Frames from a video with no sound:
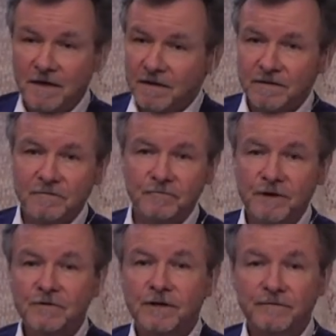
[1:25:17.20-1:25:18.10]
uh,
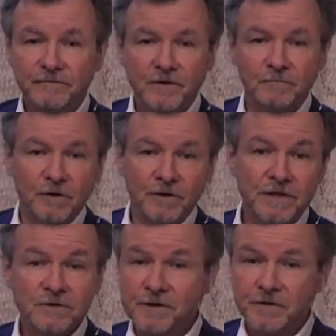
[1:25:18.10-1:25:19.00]
when you have a
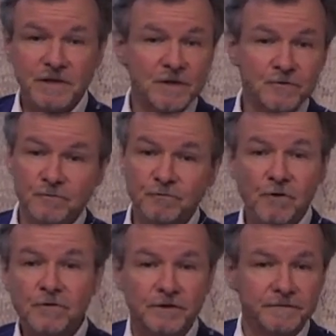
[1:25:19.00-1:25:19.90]
history that is too
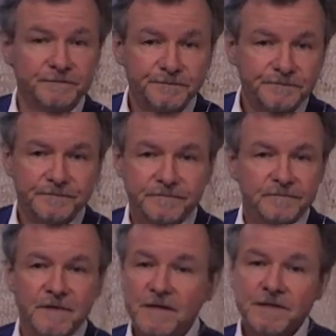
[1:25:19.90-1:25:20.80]
broken,
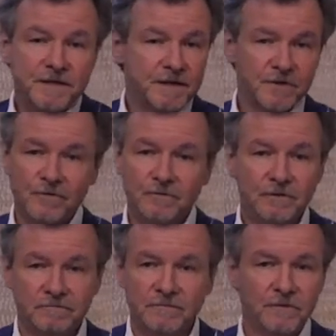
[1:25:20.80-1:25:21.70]
these things don't
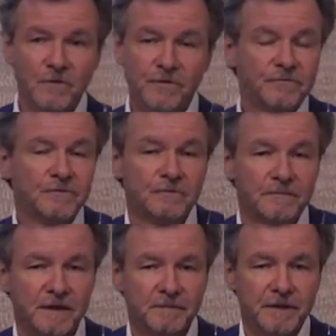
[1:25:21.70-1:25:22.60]
go through.
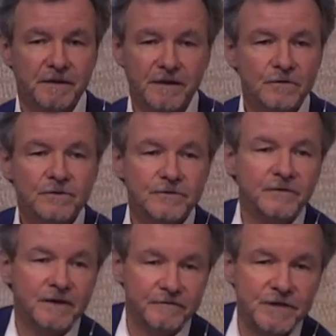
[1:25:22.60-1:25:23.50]
I mean, they don't
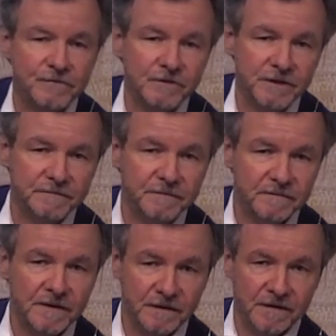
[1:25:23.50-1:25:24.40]
survive generally
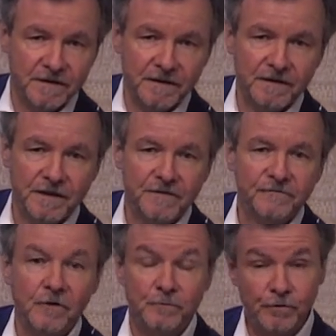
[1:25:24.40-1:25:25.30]
in, in that
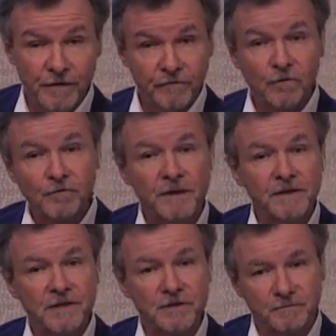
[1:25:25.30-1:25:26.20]
form. You have
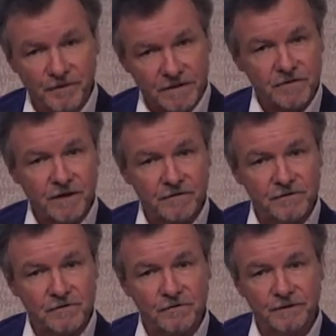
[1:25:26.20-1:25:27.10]
documentation, but that's another
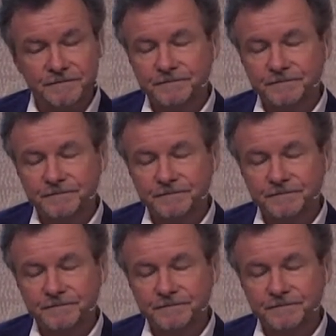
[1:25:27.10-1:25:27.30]
story.